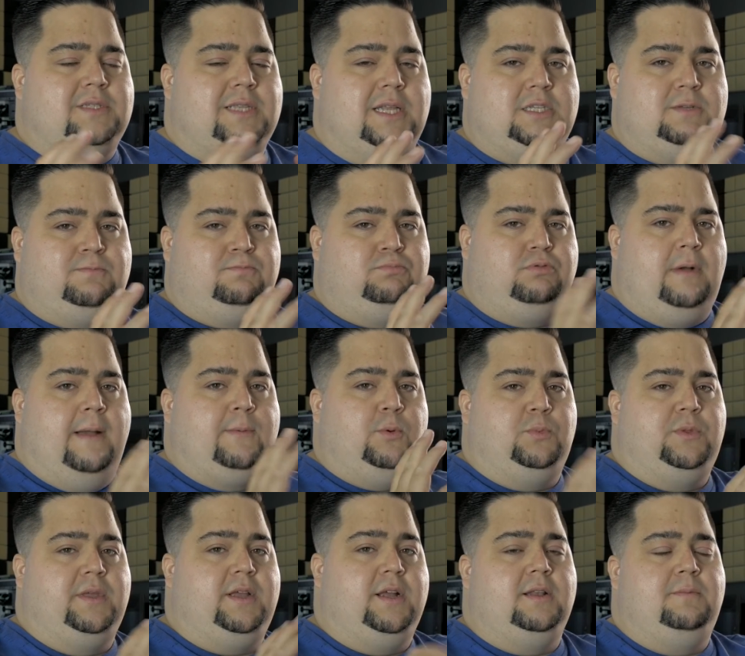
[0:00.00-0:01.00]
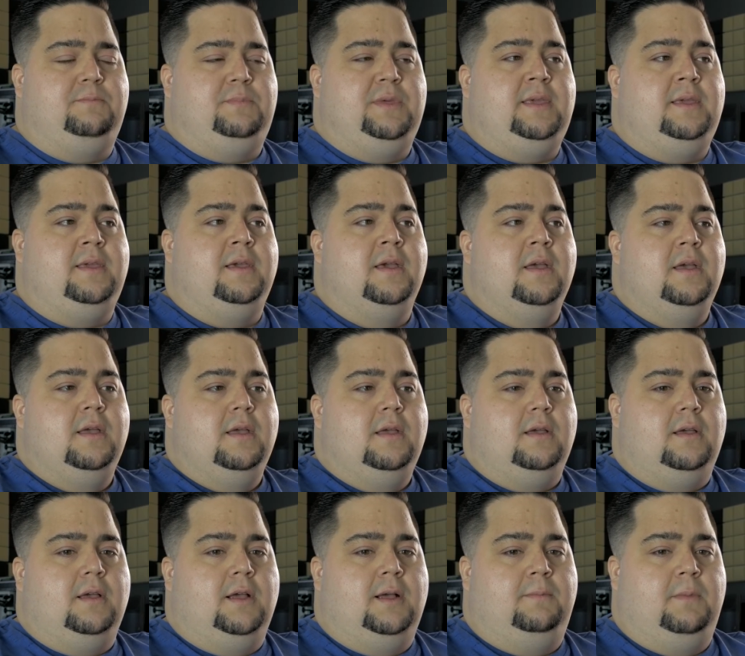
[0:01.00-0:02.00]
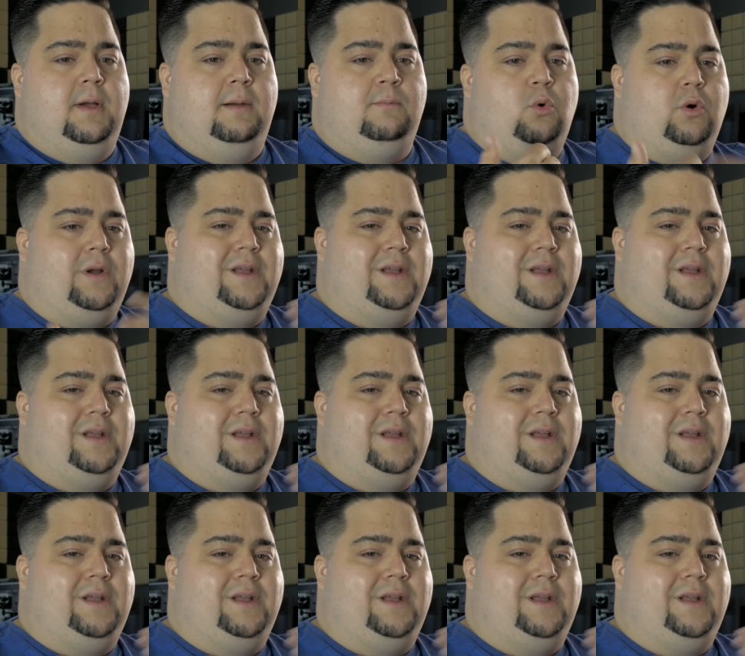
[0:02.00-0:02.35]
That's probably going to be a more